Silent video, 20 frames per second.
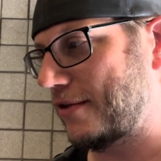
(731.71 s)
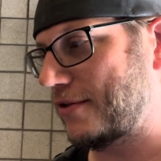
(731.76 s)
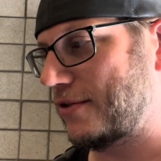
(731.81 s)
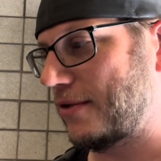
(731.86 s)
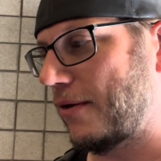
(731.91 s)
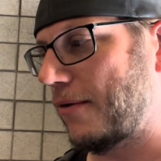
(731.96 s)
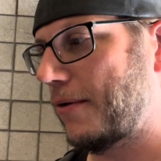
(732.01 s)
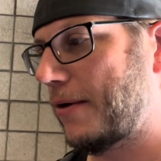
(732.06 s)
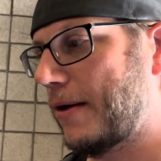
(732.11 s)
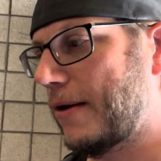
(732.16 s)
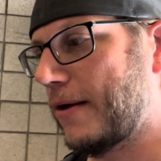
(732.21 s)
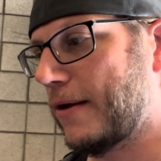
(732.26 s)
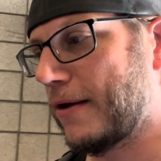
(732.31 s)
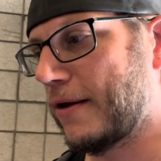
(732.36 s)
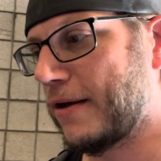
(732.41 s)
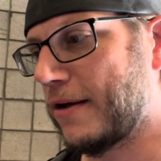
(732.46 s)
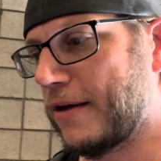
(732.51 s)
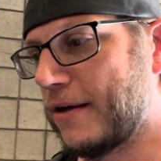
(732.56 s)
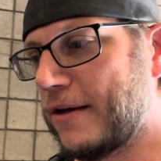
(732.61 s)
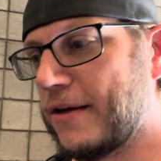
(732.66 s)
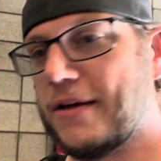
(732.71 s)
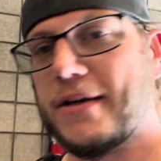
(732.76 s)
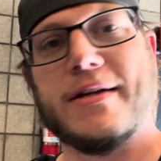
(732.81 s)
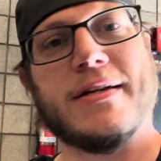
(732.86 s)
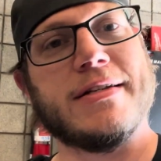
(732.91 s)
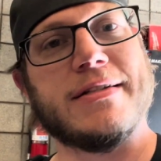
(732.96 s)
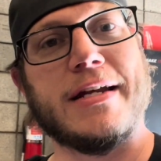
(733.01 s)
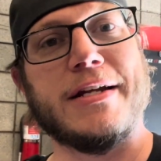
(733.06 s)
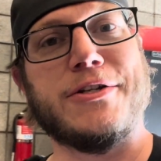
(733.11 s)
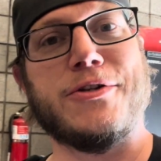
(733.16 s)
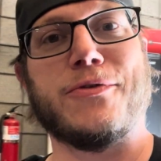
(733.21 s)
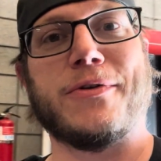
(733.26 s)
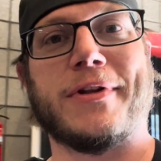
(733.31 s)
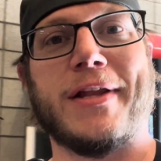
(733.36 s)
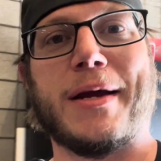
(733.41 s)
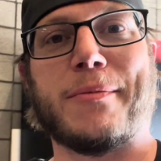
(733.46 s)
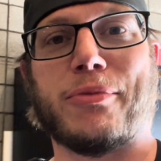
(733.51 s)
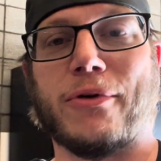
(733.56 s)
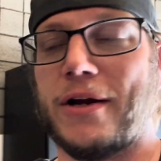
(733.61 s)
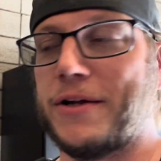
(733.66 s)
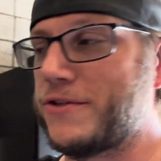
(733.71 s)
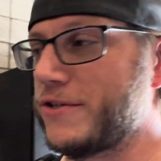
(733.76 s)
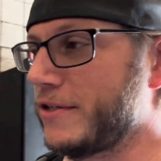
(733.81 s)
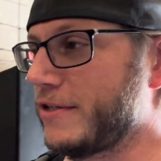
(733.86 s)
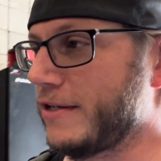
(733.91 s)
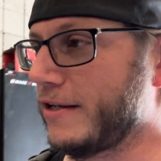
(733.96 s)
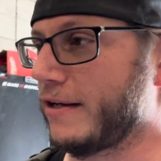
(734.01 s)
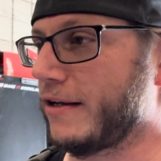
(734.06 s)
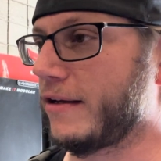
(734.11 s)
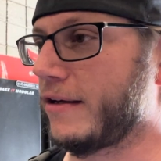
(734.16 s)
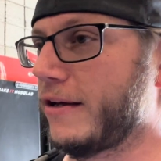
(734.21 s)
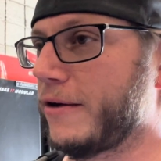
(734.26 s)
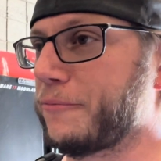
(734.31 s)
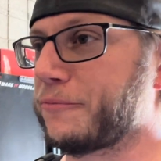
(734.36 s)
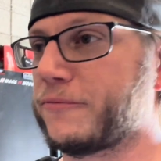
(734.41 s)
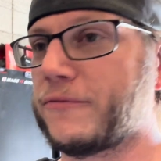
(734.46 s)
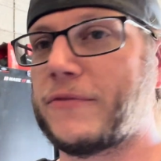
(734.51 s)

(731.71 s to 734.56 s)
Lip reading: So stay tuned on that project, and